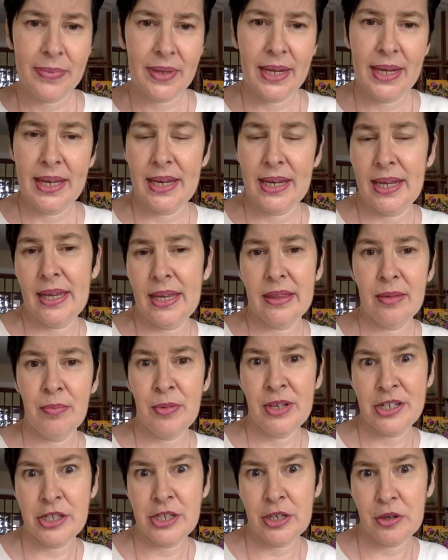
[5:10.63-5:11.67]
it hit the
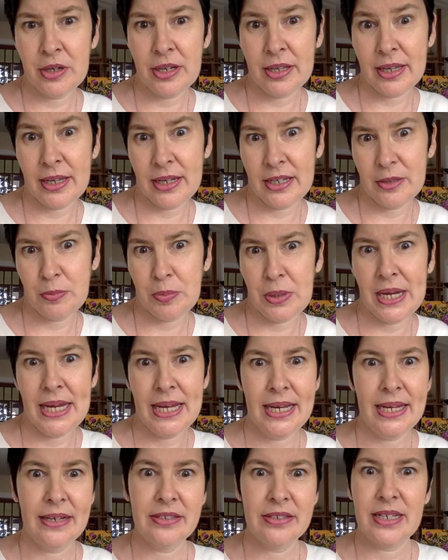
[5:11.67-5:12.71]
material in his
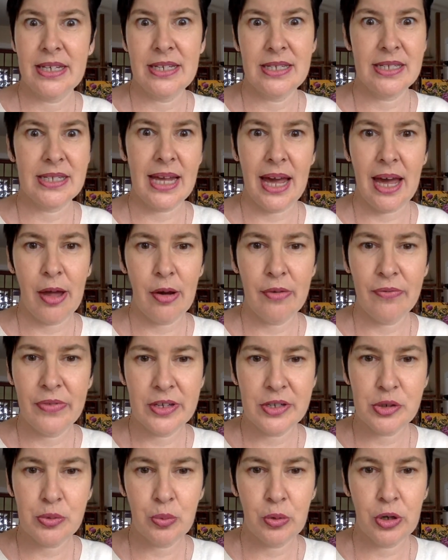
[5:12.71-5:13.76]
paintings is out of
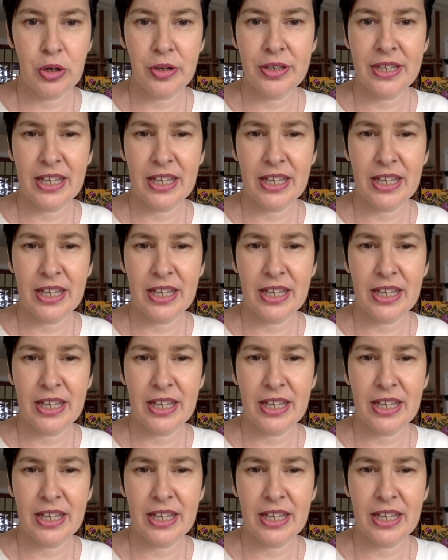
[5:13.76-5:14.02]
this world.